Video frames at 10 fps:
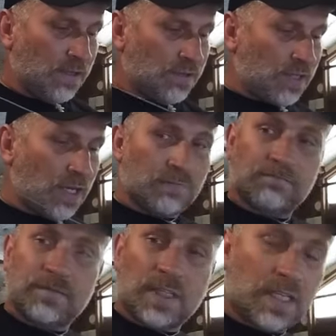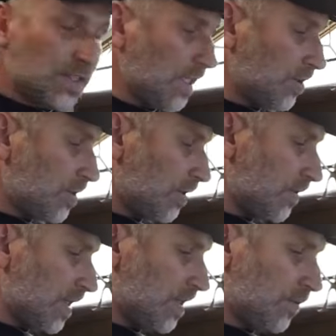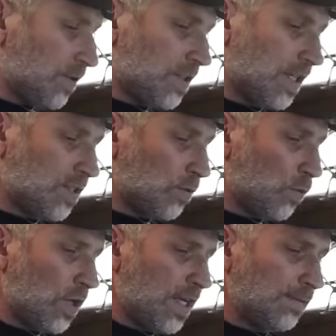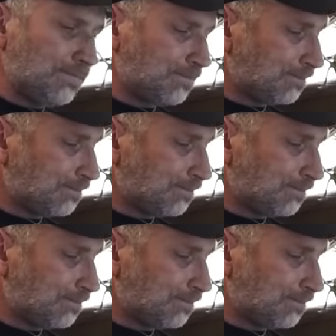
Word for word: So, like I say, just over six foot, so that's the wire.